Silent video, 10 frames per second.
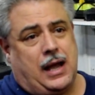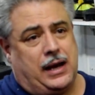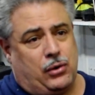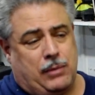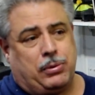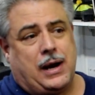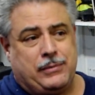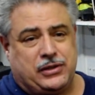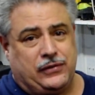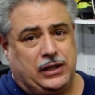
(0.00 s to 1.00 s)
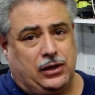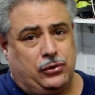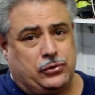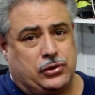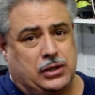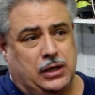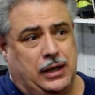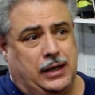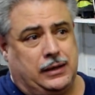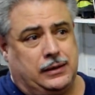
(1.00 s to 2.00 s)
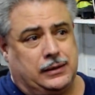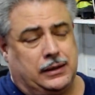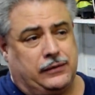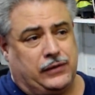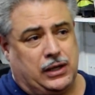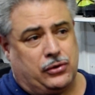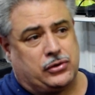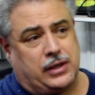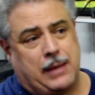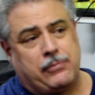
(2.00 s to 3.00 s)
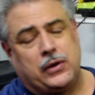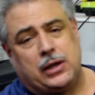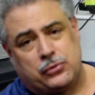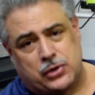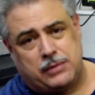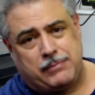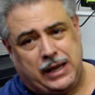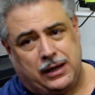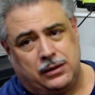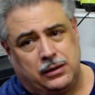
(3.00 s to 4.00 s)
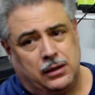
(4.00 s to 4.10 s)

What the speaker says: I know I promised videos, and the type of videos I was going to make